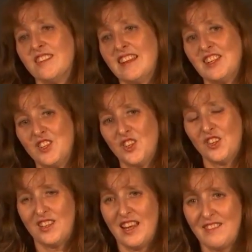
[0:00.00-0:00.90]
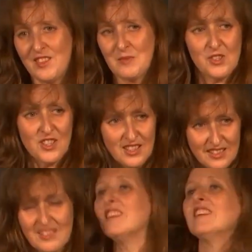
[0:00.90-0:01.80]
That you know,
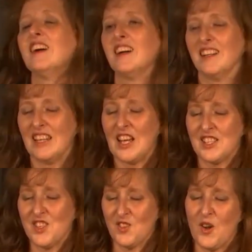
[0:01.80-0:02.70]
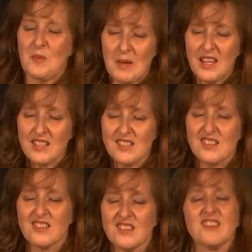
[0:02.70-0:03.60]
everybody uh, likes their own
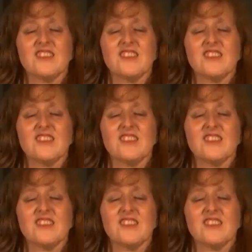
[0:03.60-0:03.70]
best,